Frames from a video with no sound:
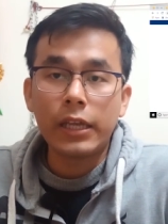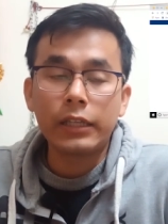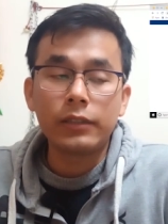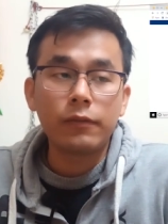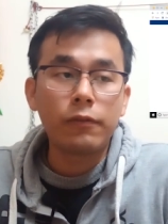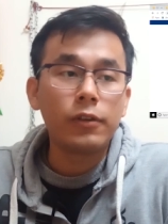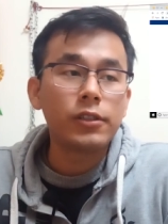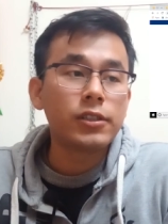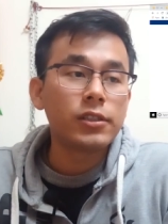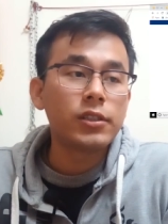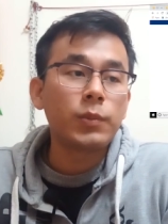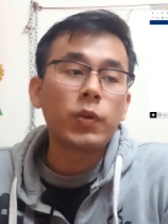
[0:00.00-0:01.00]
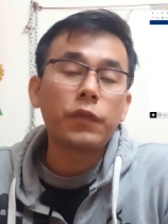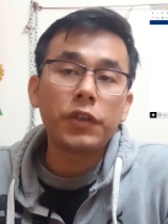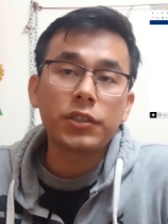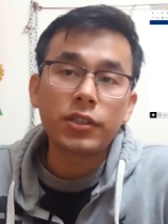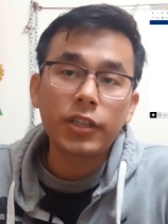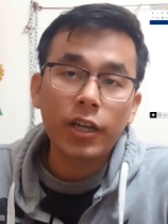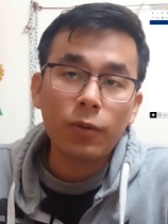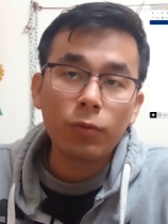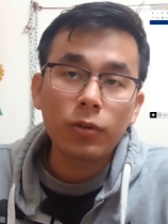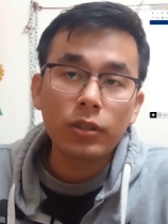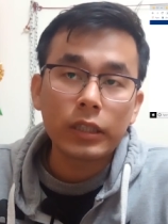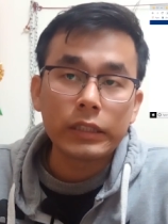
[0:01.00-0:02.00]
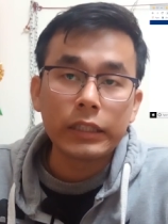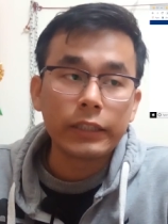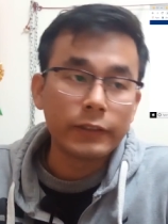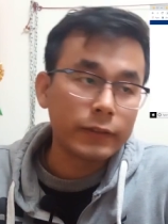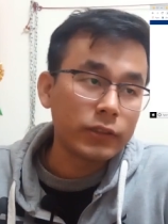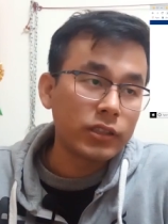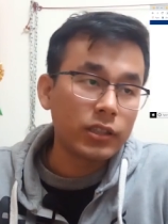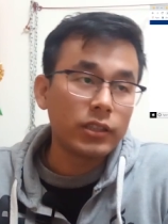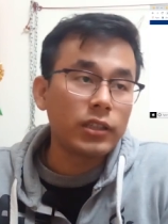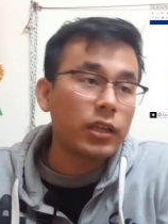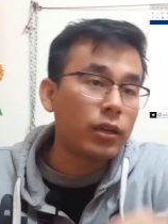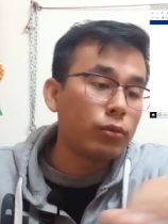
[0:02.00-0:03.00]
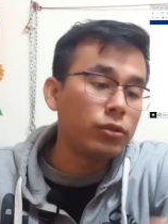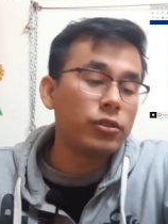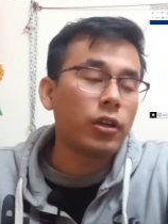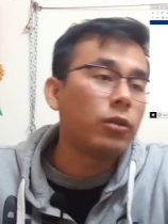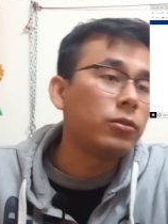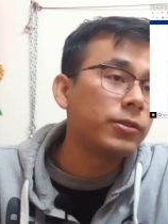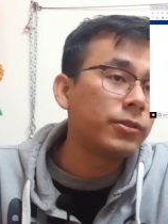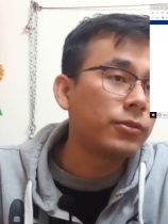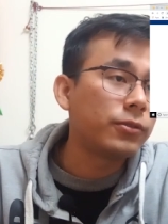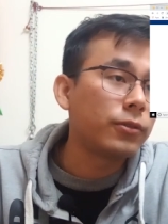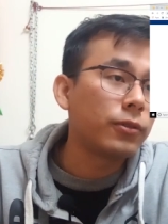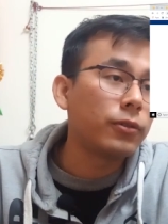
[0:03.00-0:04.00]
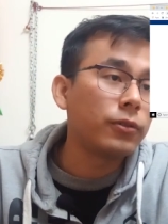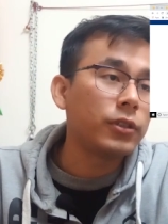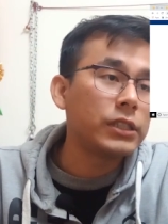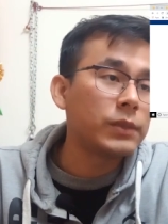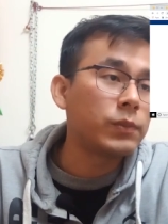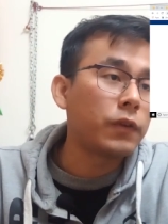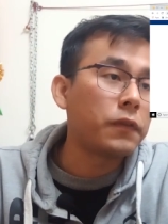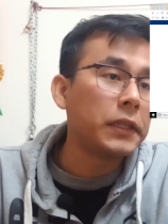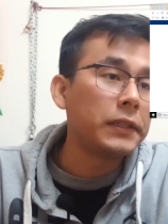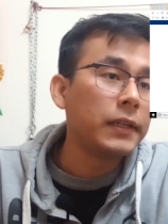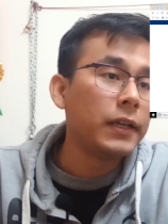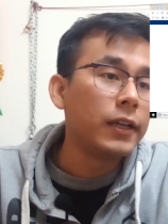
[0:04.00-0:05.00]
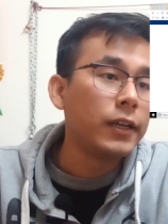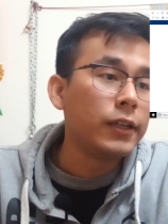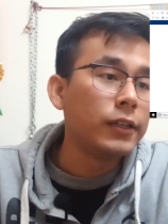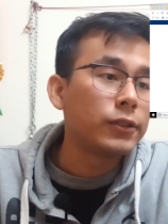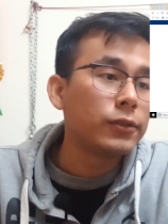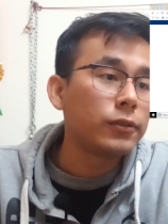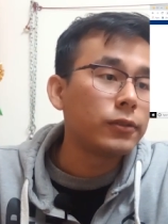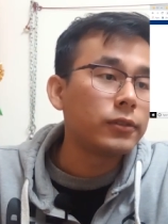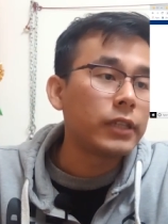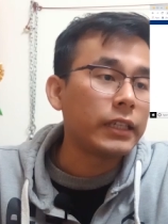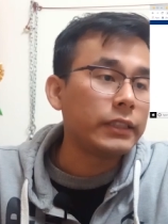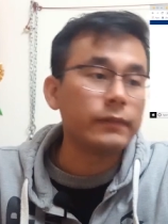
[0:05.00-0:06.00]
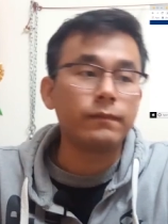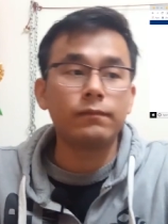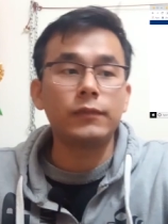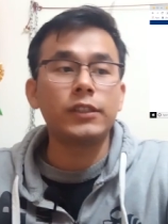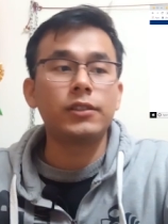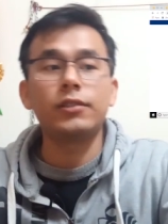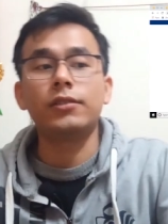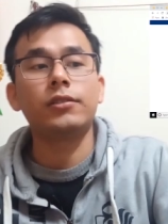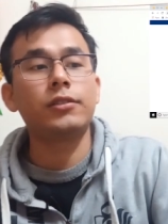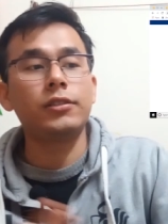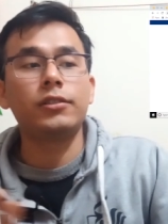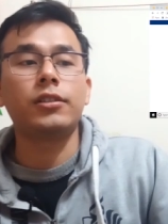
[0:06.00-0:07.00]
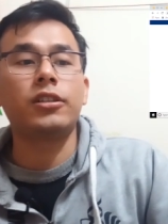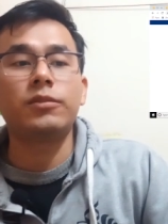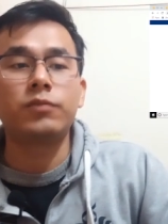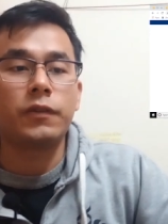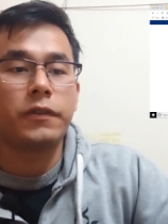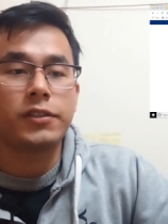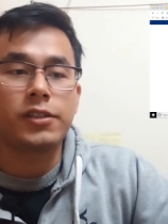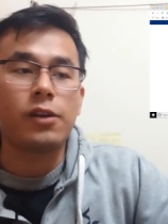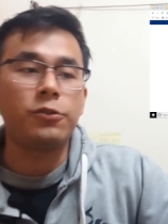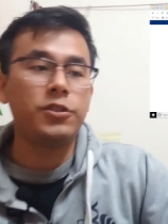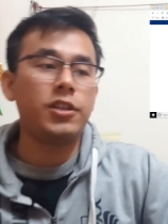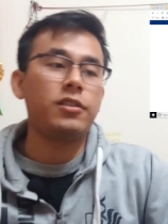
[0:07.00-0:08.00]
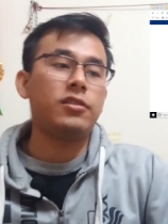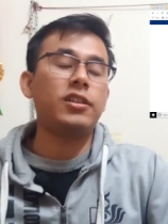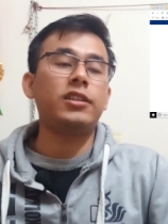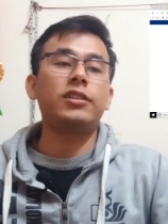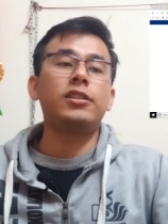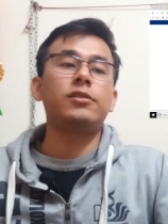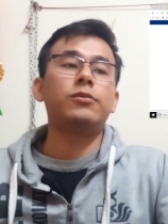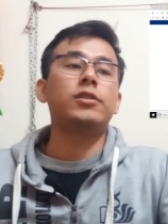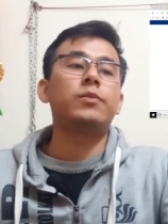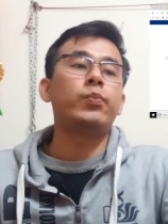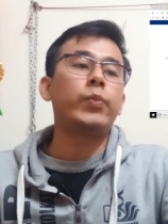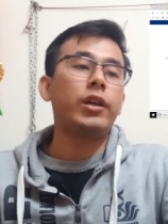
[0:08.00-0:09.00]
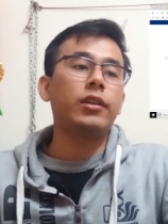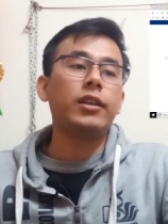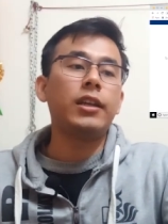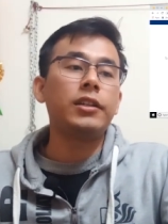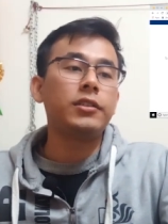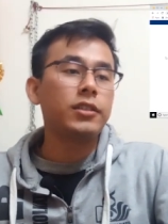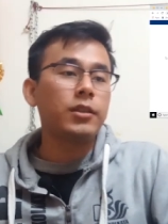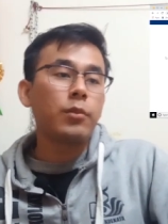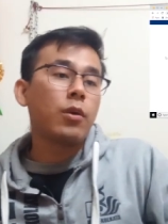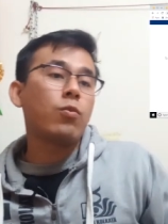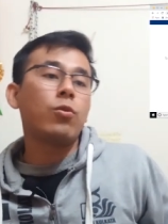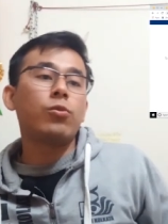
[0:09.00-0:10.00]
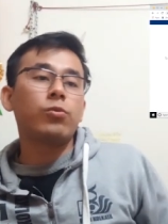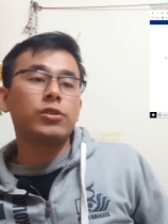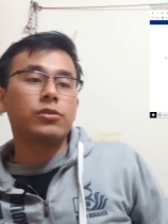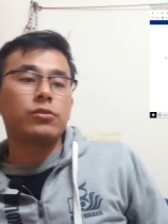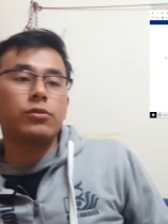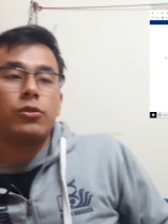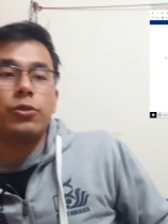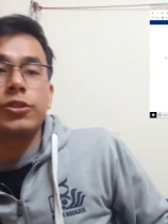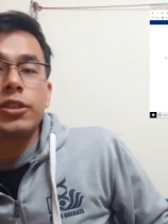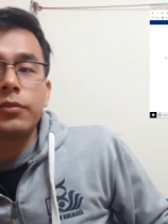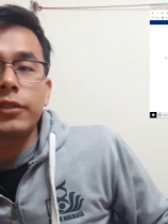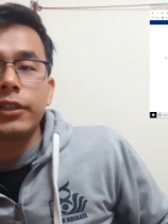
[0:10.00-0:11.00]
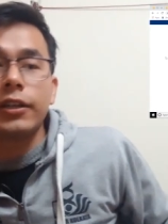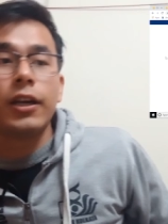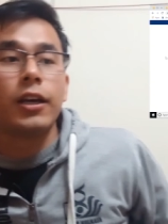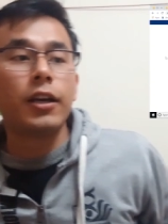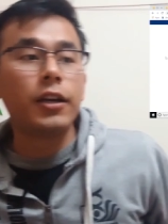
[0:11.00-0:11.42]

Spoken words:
Like, for instance, the professor that I work under, so I'll show his profile. So like, this is a good professor, I would say. Like, he was very talented, and my work was awesome there.